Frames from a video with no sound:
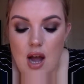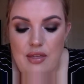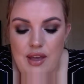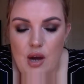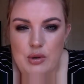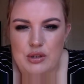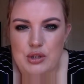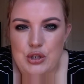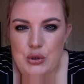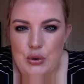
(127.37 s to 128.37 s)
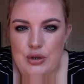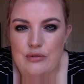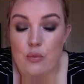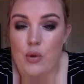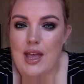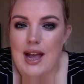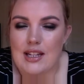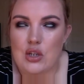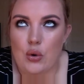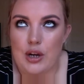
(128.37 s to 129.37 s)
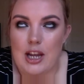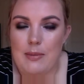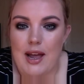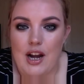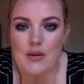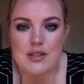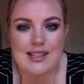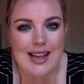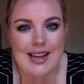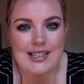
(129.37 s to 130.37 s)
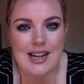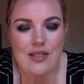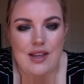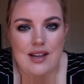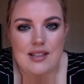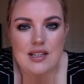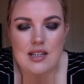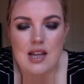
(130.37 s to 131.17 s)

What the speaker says: I think I was sort of, without talking about it, I was saying 10,000,